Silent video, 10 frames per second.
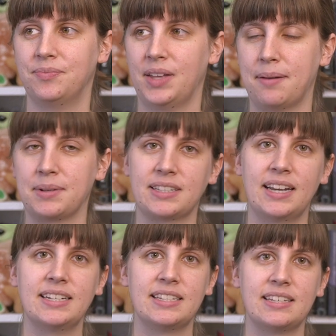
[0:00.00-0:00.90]
I'm
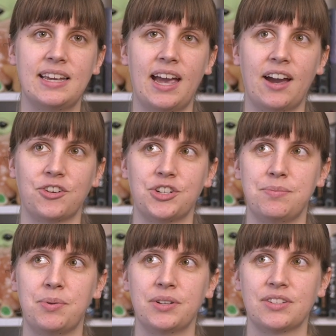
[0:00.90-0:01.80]
excited to see how she
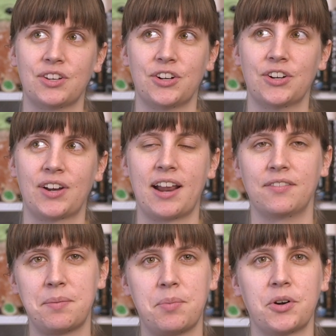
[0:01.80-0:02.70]
puts her kind
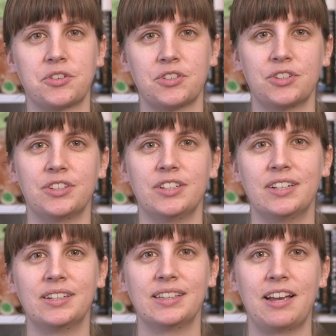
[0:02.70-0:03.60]
of personal
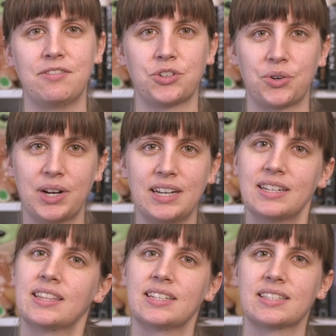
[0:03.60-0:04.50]
life story
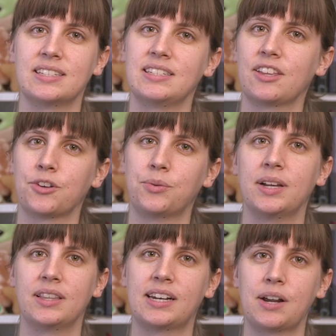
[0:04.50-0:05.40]
into this, because the other
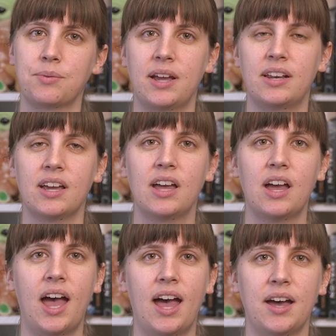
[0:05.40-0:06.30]
one that I read
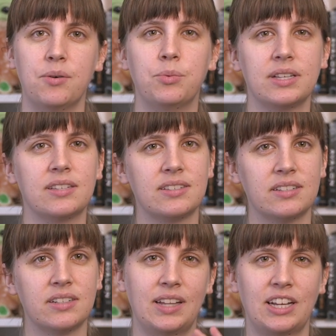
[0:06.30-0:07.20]
was
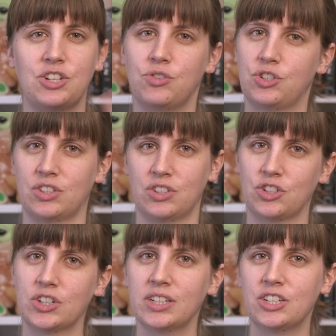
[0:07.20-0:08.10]
she was just the
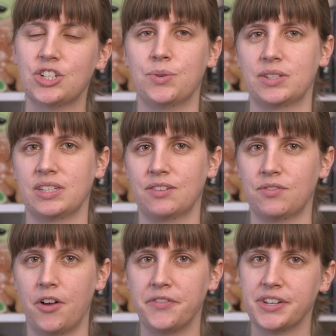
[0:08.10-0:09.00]
journalist, she wasn't
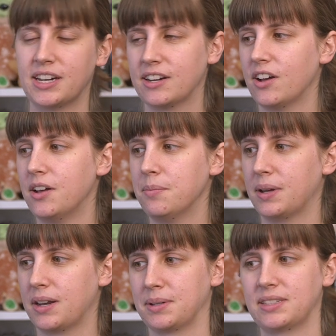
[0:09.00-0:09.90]
involved in it at all,
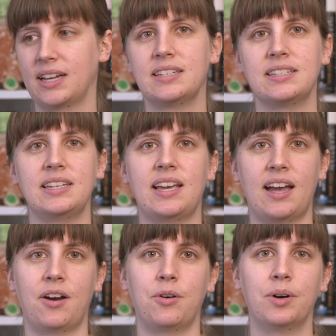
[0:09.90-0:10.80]
but I'm excited to see
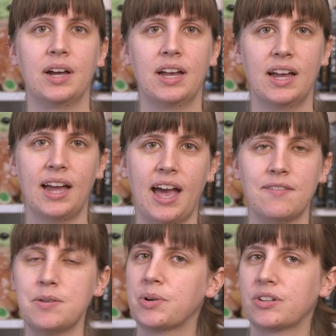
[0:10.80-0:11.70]
how
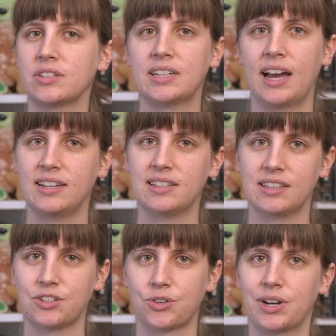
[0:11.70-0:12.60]
having personal ties to
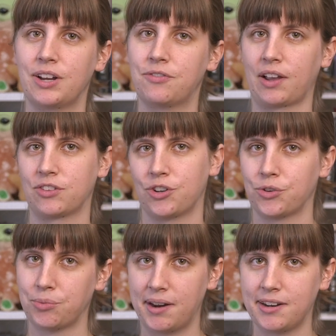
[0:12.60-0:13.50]
the story affects her
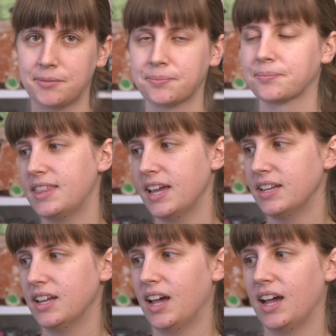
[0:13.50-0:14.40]
writing. Then